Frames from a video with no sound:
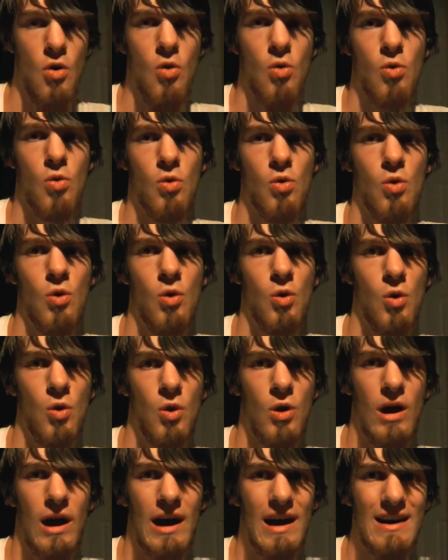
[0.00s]

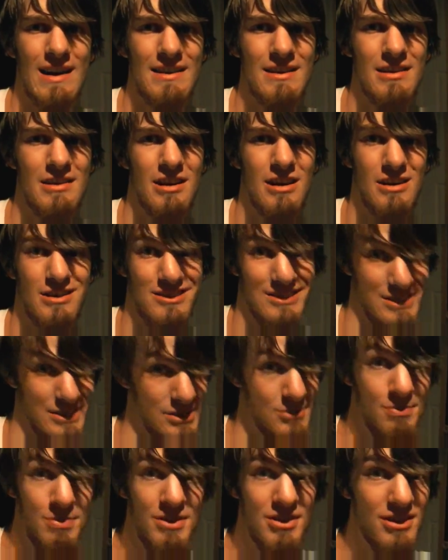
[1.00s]
or I get to talk a
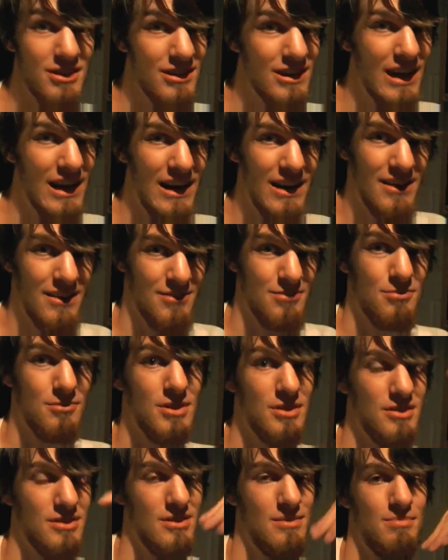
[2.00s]
little bit to you guys
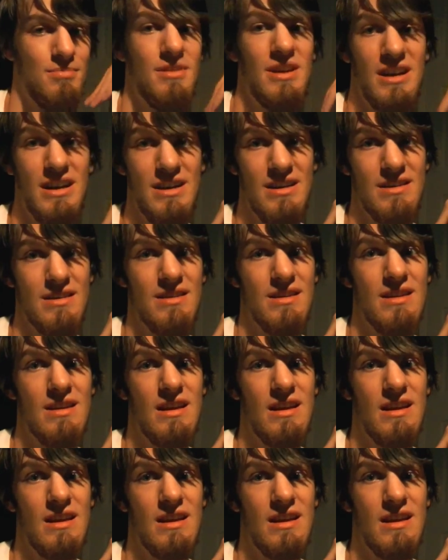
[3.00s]
once I'm done,